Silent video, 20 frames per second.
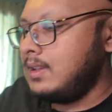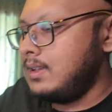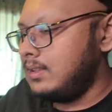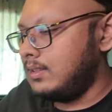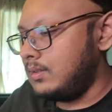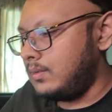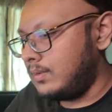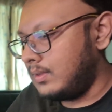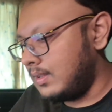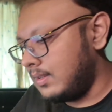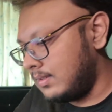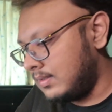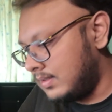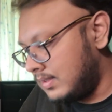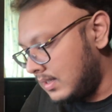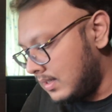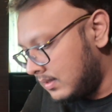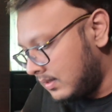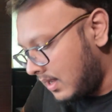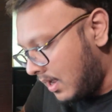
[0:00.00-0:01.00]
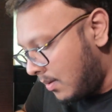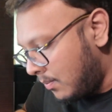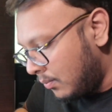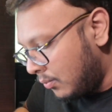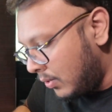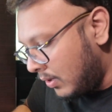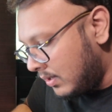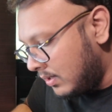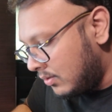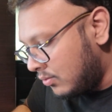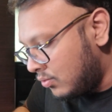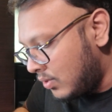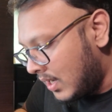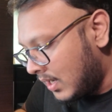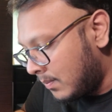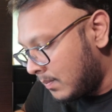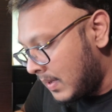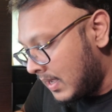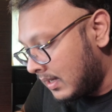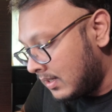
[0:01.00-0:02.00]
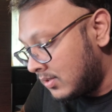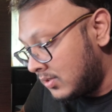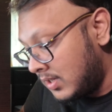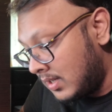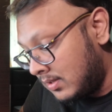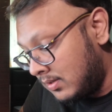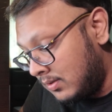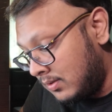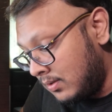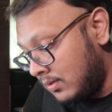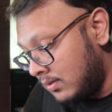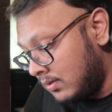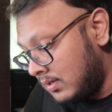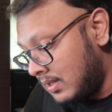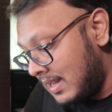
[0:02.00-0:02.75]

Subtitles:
So it kind of says upgraded trackpad gestures,